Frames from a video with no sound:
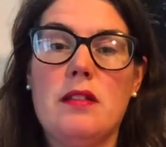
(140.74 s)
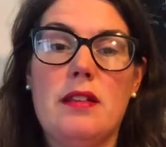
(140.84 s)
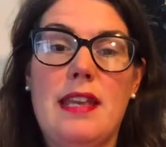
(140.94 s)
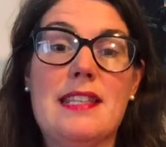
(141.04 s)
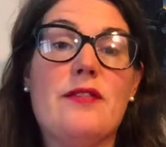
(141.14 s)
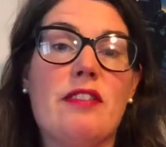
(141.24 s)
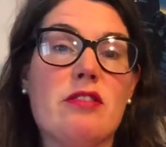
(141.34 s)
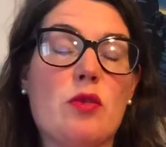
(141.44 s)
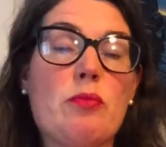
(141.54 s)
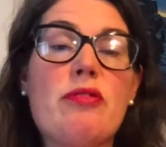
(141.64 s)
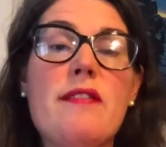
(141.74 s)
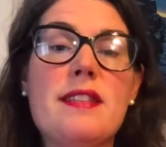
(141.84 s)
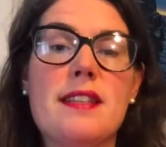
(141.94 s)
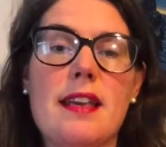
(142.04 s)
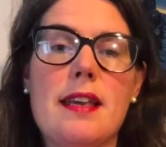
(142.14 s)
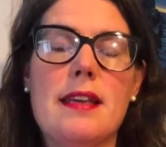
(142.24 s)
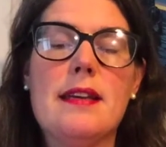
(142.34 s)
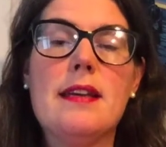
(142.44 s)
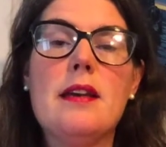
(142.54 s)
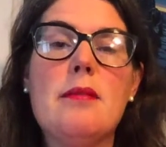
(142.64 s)
interference with privacy,
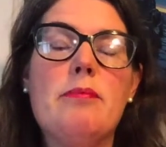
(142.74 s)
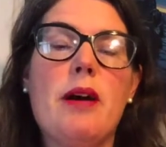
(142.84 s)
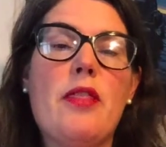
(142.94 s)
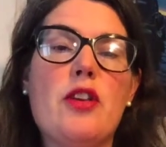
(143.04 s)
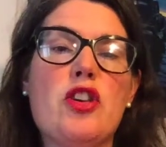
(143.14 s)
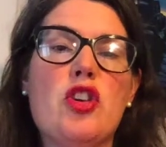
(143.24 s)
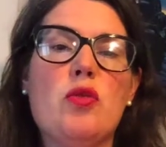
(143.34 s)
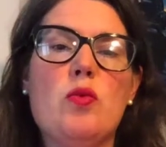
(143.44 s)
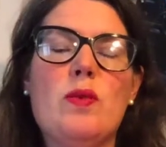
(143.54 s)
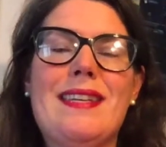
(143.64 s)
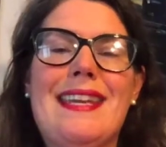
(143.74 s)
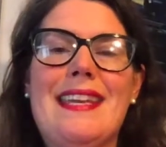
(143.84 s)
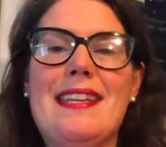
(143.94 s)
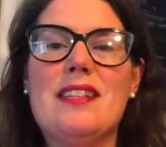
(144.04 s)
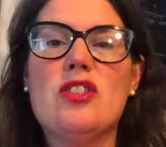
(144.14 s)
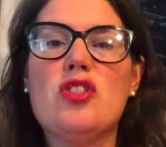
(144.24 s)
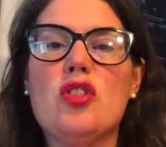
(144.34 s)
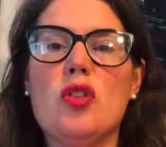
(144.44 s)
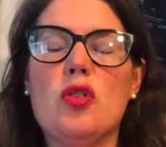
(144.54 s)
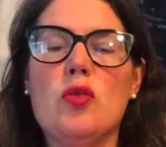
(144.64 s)
but that you need
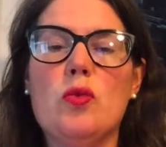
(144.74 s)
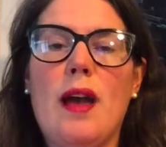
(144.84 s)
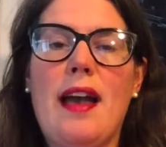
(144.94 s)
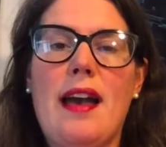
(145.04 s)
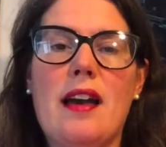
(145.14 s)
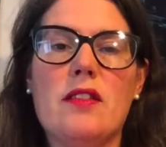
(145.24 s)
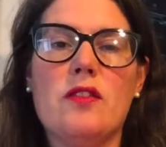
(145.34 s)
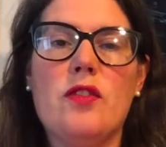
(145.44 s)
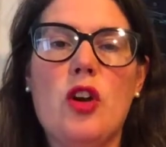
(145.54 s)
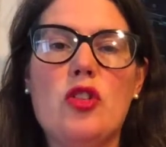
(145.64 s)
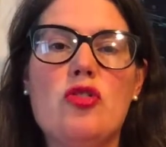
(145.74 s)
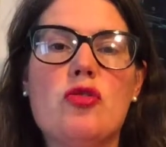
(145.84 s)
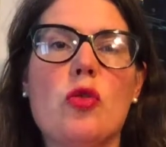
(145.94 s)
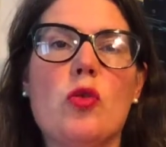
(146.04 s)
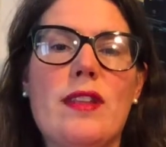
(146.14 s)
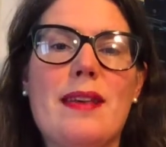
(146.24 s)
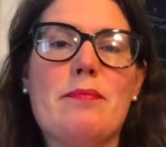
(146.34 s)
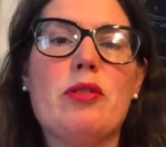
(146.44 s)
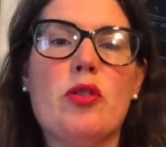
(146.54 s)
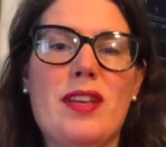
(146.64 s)
to have drawn the
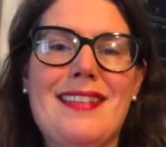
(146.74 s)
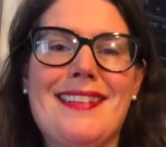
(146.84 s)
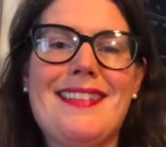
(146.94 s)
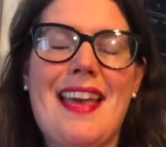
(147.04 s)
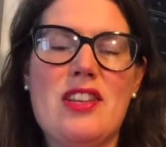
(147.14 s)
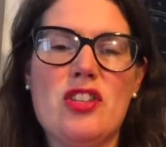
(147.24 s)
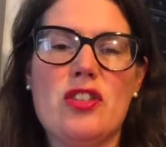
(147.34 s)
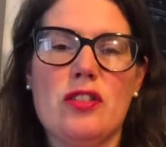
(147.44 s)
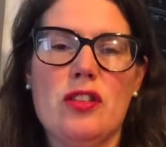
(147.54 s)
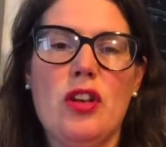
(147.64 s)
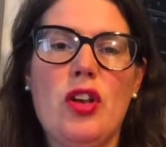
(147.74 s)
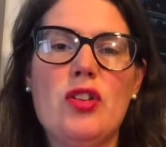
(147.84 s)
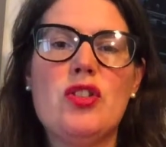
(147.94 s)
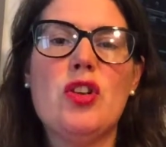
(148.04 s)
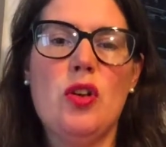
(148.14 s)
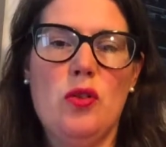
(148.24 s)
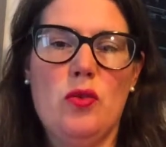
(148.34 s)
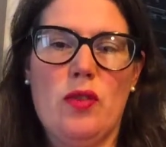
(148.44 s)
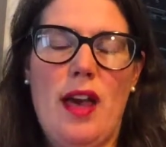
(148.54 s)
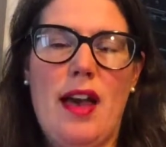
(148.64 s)
employee's attention to
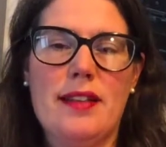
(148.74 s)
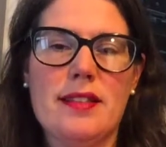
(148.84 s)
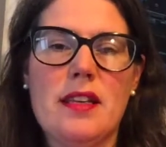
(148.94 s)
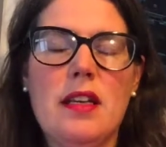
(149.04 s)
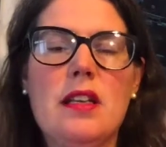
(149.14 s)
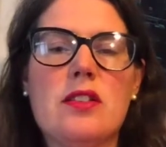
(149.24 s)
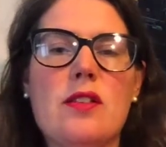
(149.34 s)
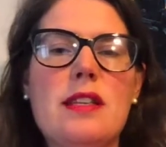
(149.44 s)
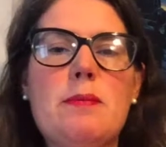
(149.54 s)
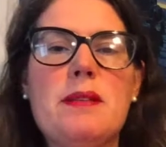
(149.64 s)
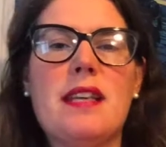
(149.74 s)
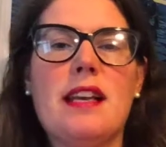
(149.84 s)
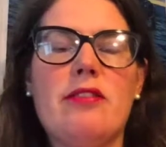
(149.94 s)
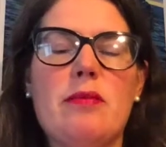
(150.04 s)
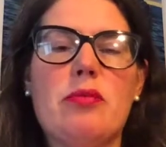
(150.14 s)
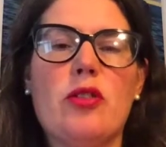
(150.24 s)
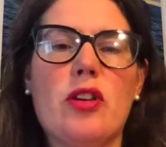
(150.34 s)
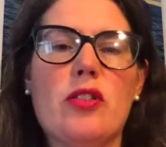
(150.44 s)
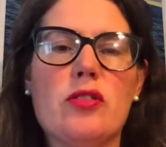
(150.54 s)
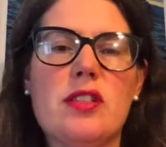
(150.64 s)
that. So this particular
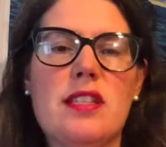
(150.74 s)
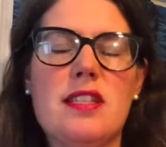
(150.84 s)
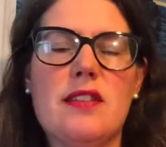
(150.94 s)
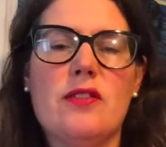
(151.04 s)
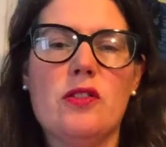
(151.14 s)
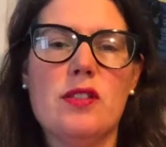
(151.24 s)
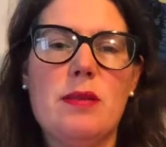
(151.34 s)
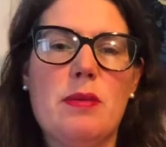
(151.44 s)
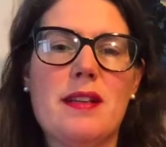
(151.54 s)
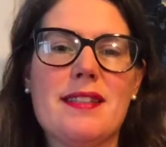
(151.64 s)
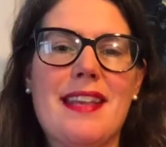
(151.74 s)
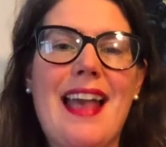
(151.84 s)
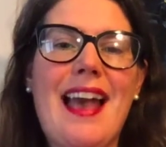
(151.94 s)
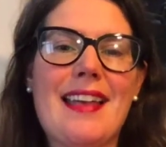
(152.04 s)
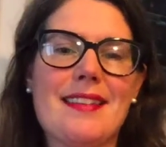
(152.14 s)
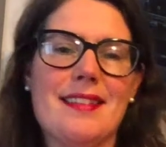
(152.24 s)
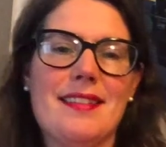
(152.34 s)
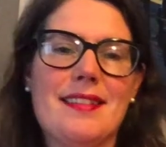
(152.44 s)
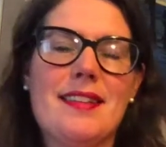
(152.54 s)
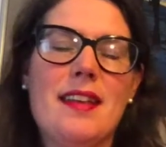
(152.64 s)
employer got into difficulty because they
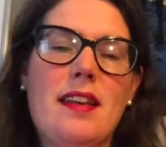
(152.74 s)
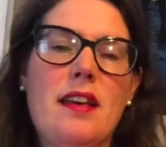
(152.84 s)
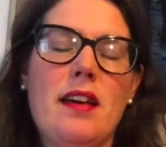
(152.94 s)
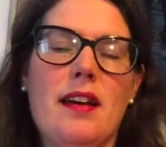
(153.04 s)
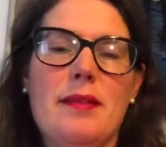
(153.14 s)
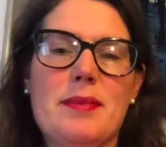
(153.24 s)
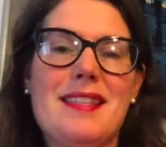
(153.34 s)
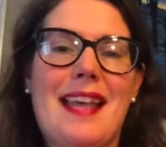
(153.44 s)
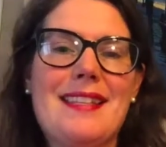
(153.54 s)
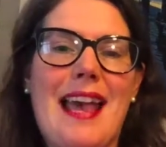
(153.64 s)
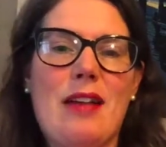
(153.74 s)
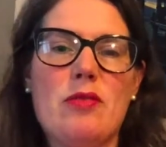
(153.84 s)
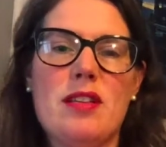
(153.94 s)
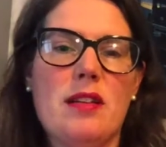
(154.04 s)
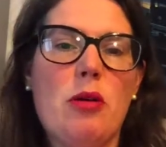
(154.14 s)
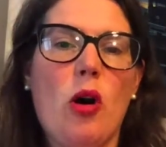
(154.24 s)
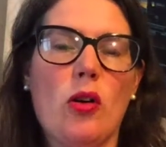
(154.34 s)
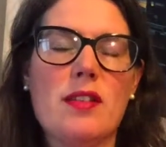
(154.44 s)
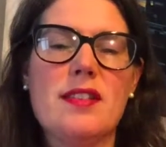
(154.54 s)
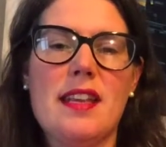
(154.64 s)
hadn't set out in a
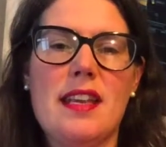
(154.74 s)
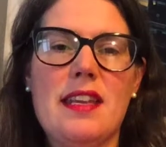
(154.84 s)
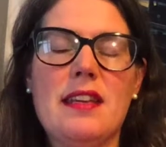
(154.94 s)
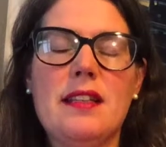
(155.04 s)
policy